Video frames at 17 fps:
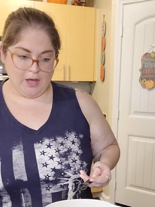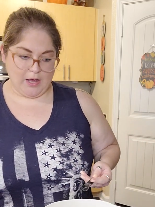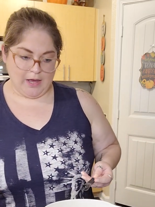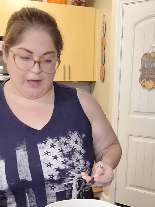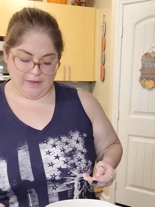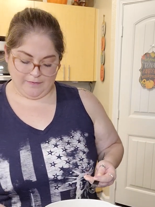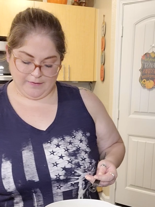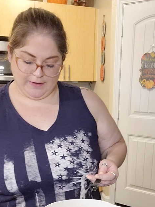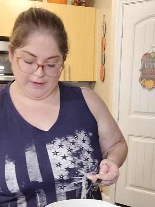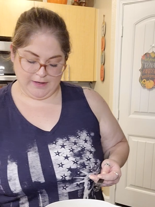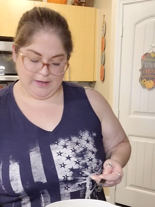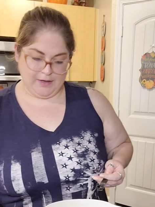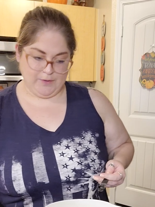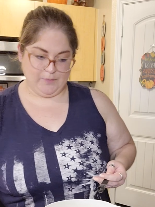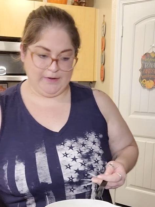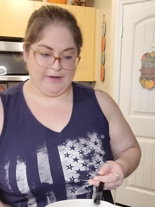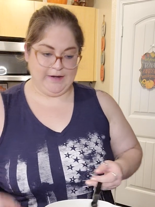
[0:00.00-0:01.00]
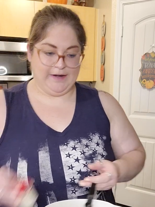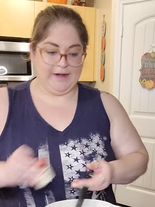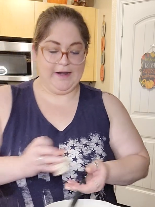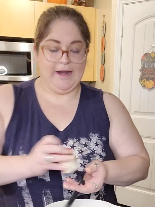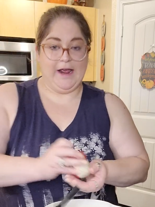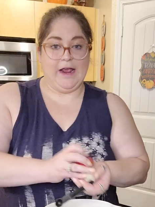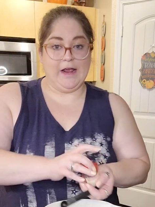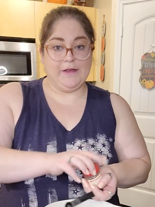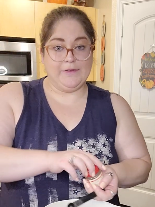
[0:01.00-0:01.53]
And then we need
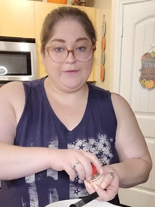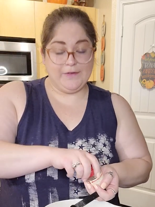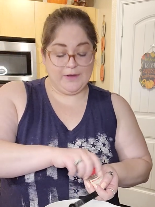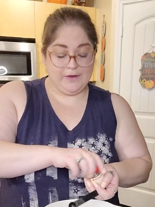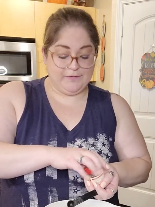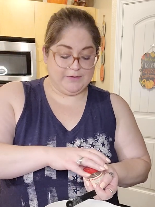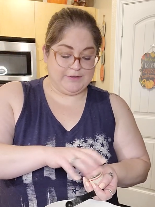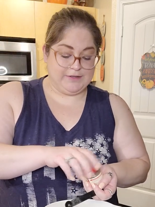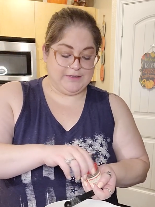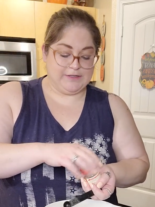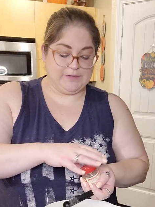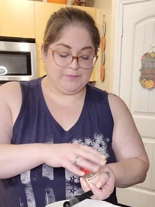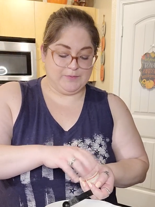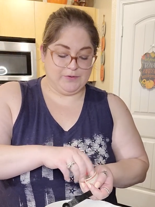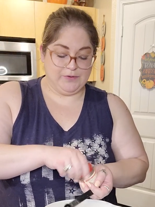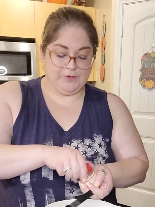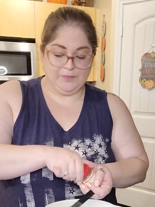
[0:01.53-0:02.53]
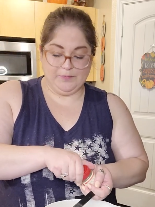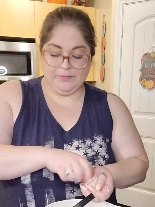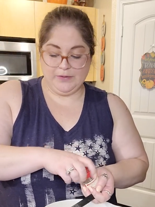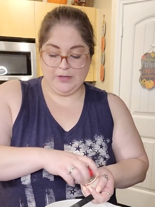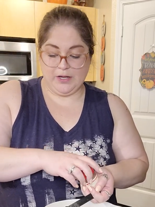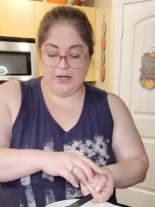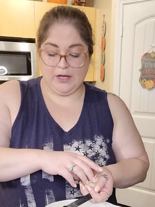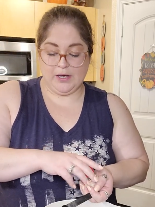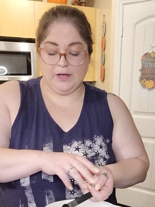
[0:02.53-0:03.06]
1/8
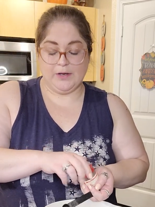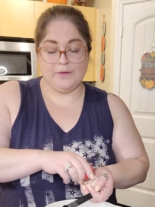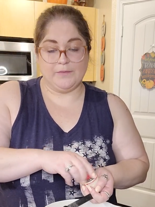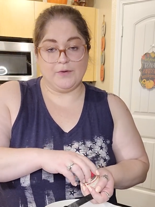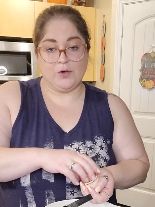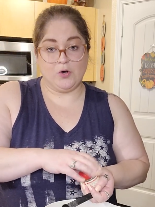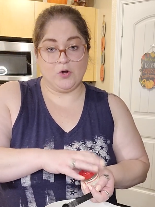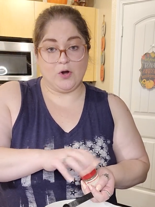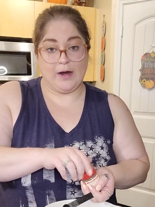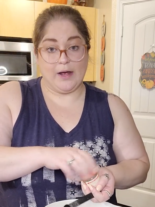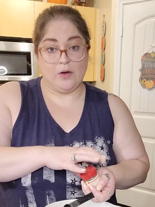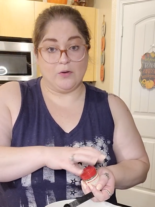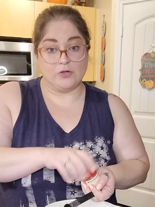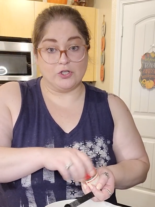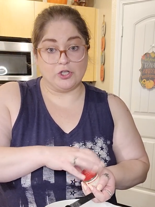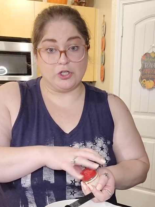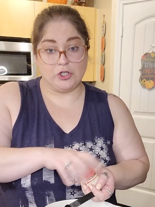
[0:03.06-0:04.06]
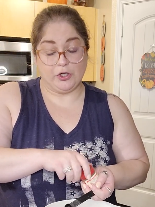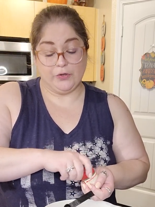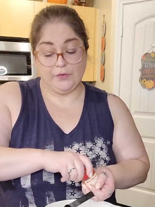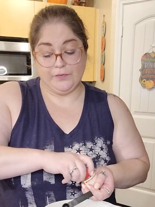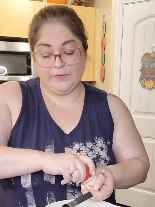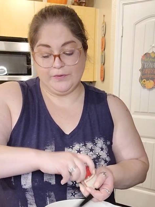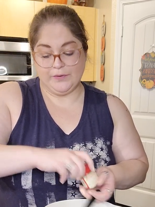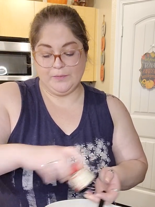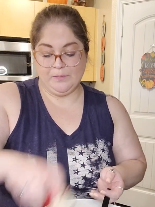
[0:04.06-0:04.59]
teaspoon of ground
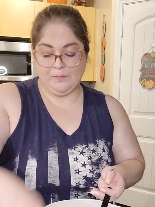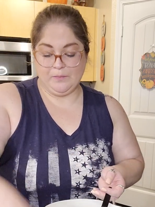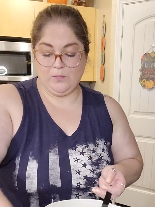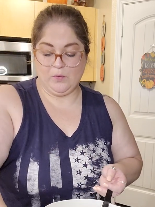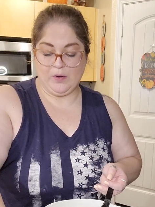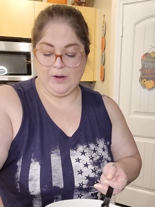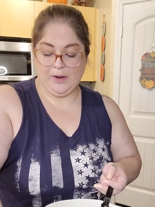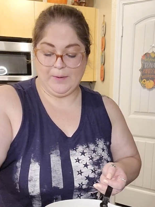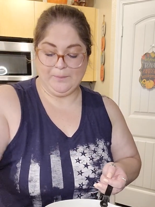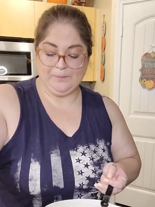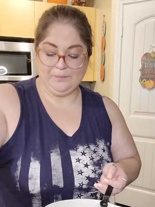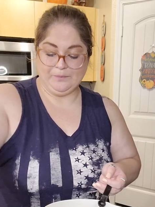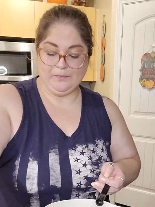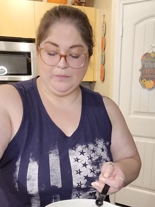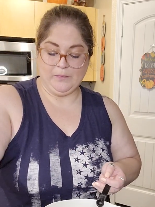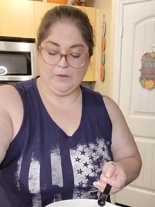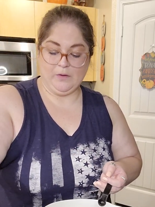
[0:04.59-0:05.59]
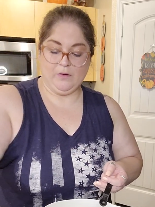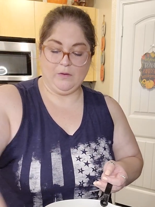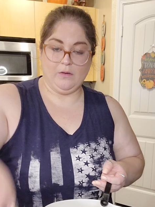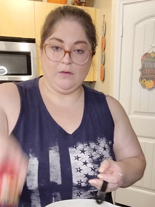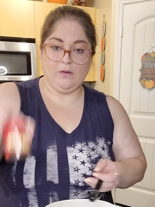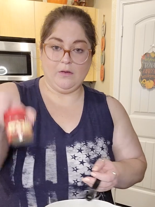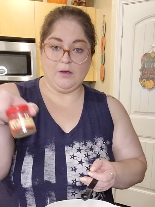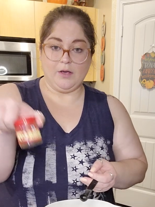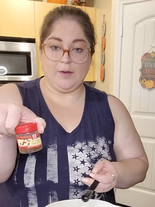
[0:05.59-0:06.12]
cloves. Okay.
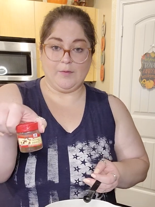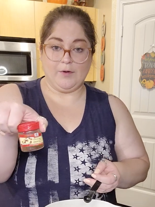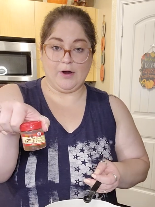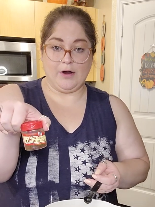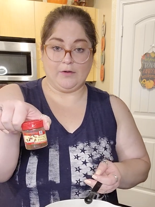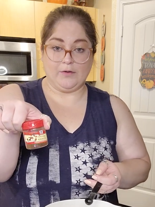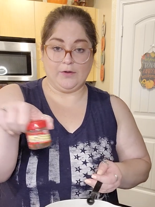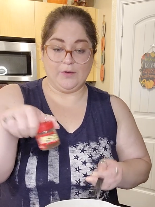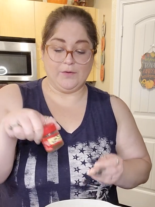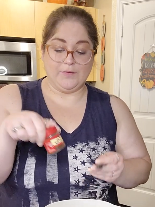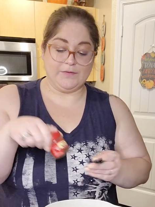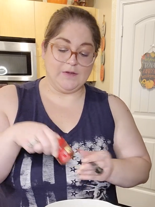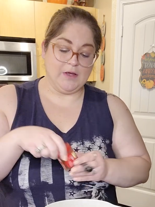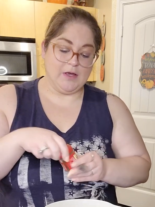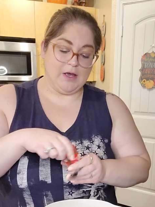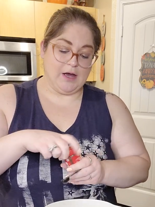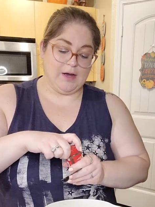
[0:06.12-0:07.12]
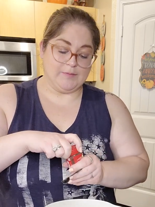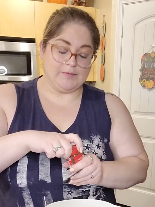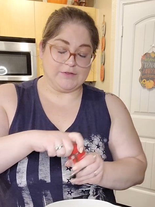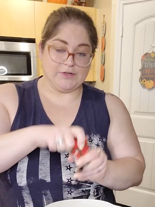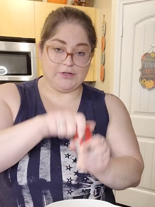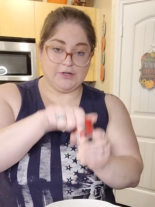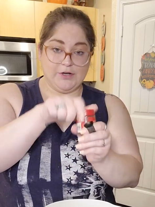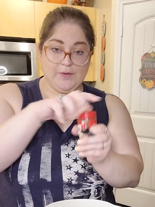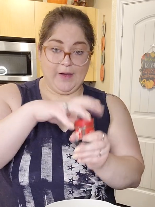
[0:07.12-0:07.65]
Got ground cloves. I'm just
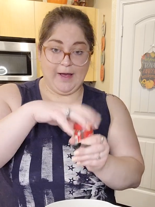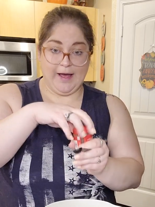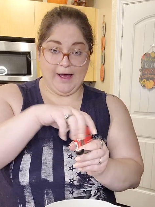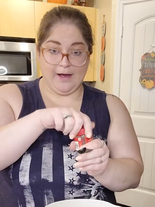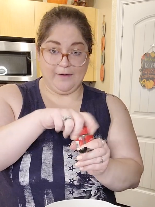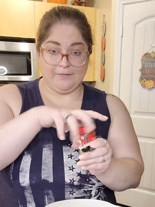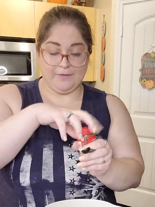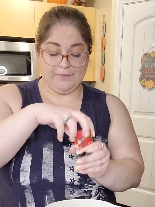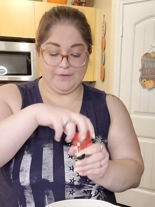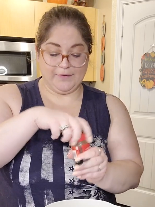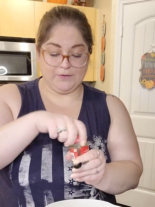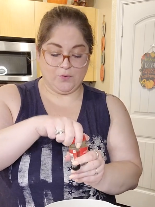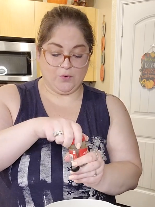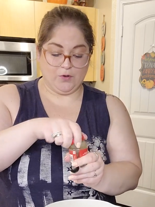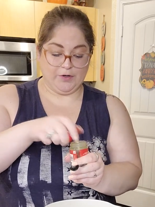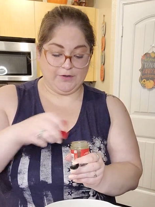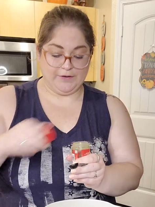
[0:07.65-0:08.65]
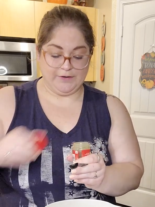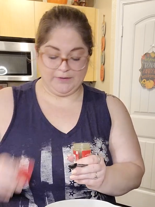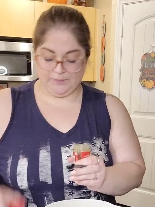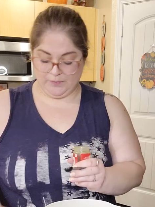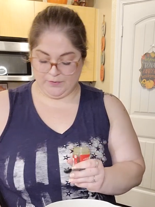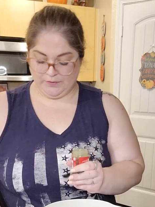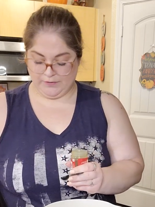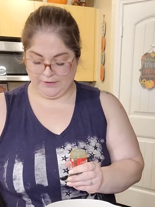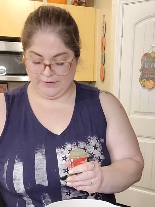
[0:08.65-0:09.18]
going to do 1/2 of this 1/4
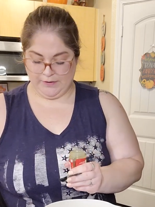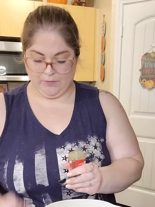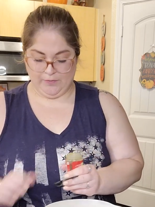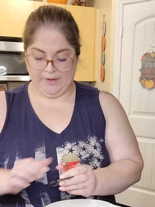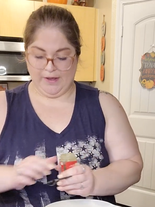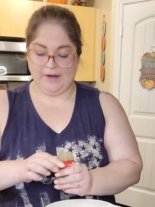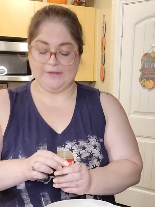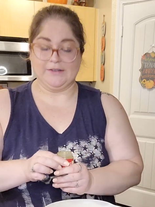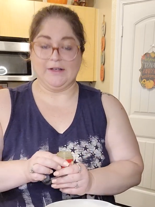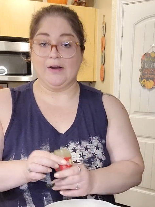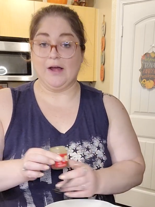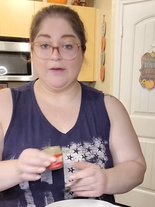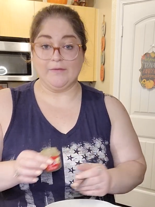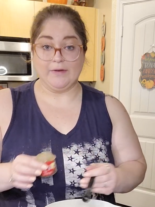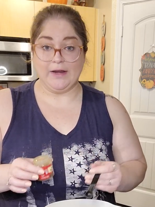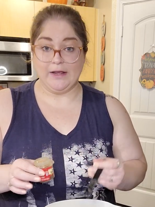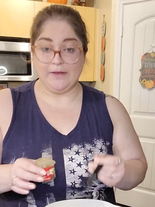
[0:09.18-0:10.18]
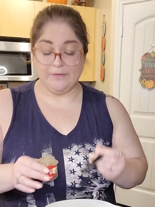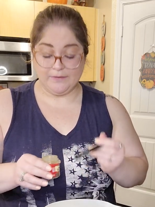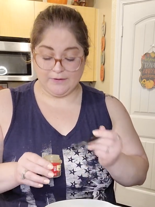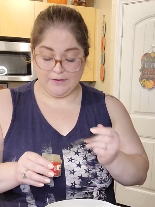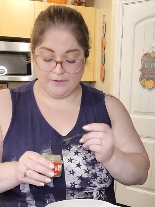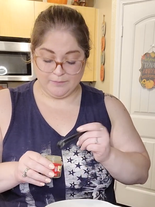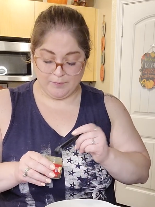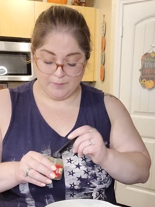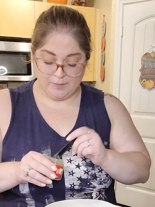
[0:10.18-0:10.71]
teaspoon to equal that because I don't have an 1/8
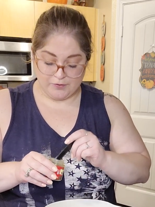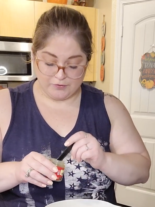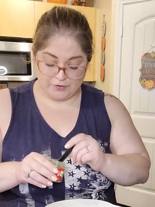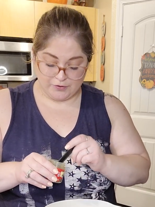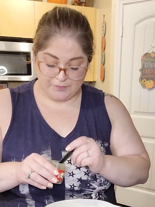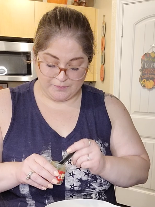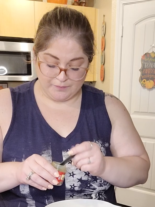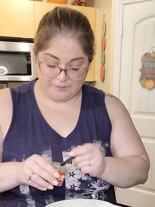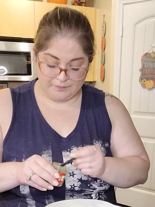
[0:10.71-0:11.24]
teaspoon measure.